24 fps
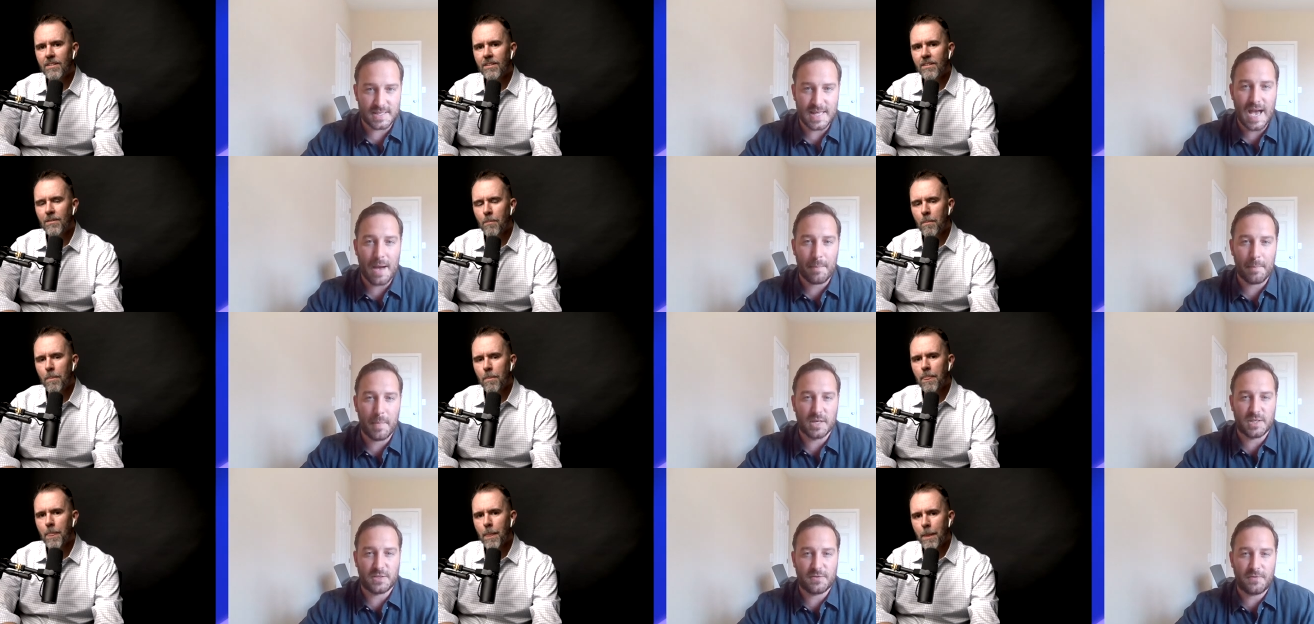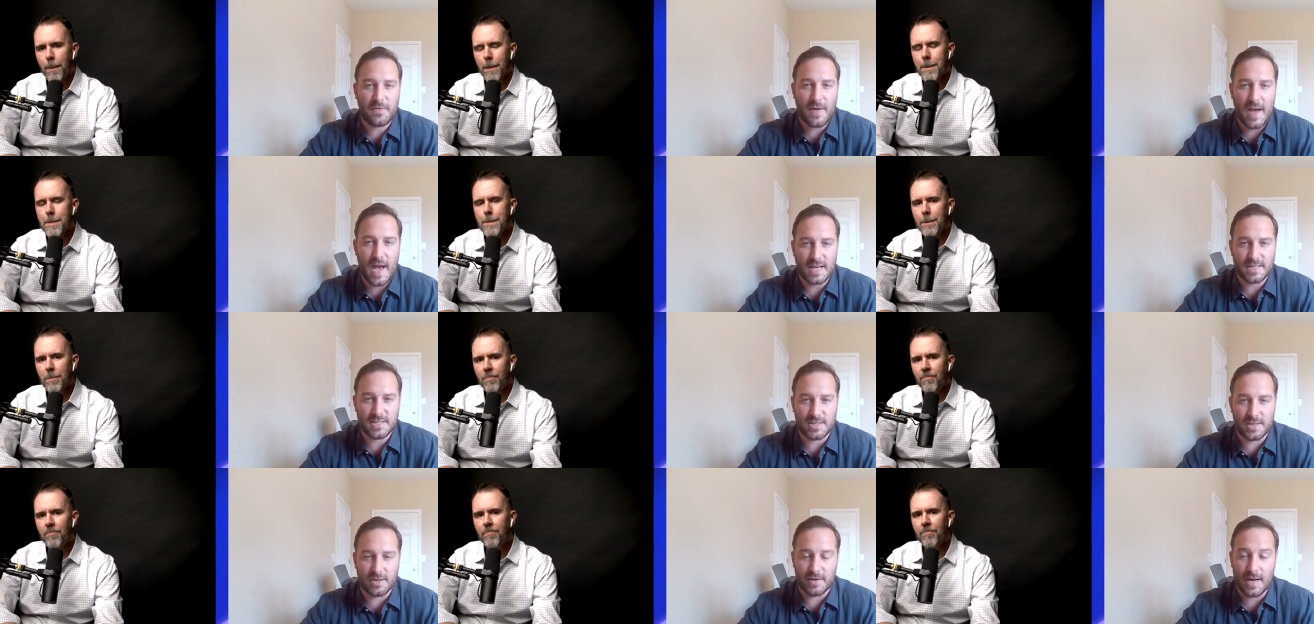Speaker 1: is that much
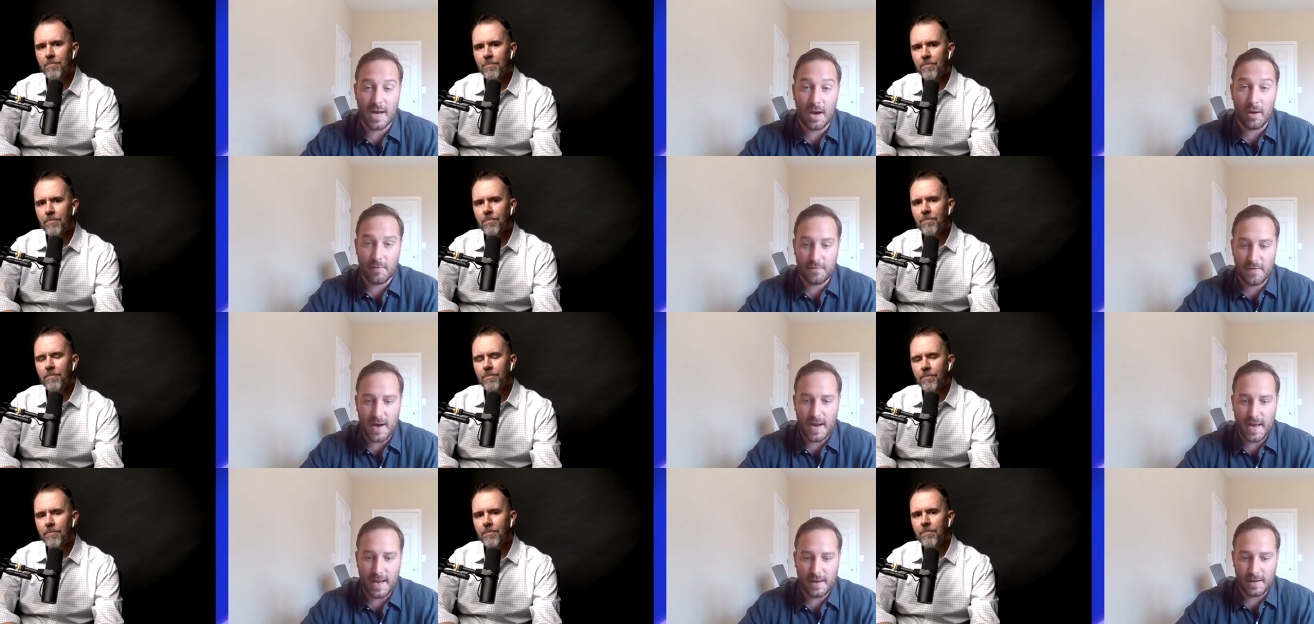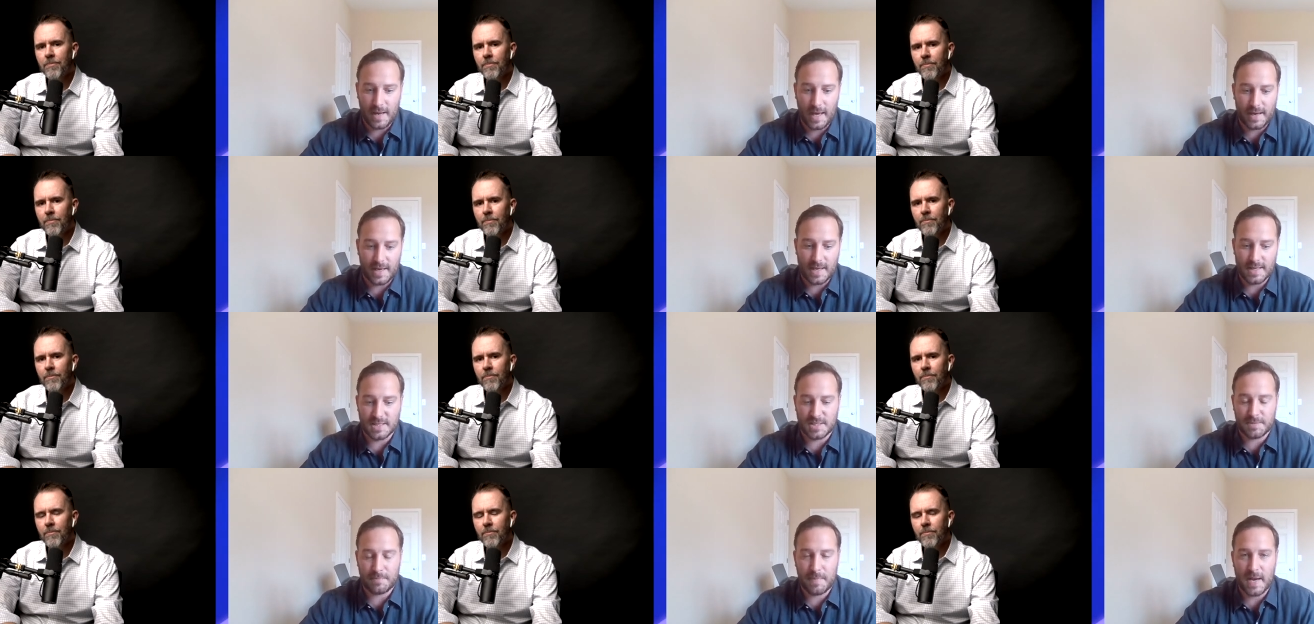faster. Now, if I
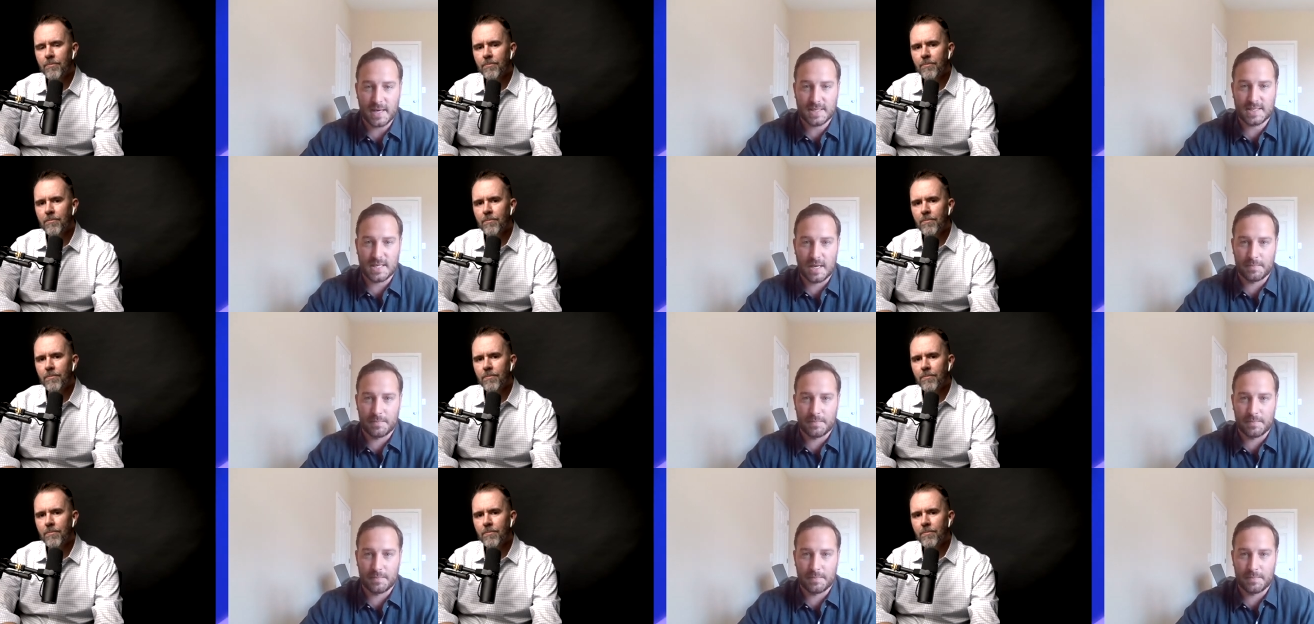like inspect